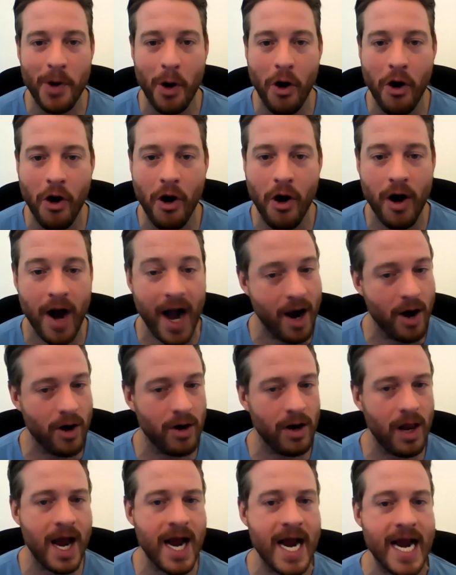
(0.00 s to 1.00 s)
our
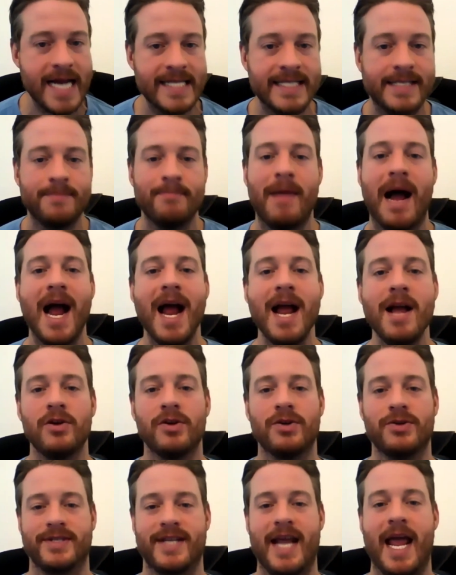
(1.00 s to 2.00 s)
airlines
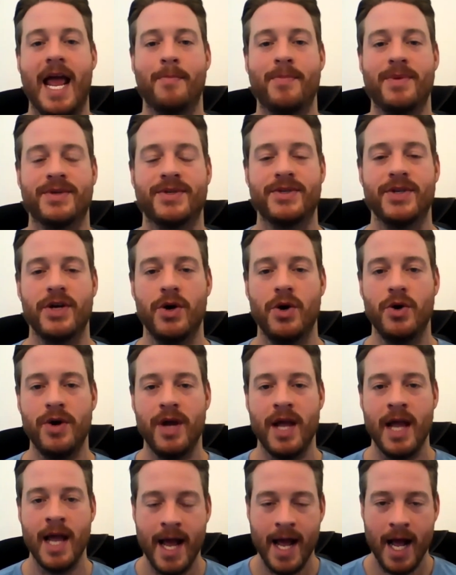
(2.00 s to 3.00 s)
miles episode.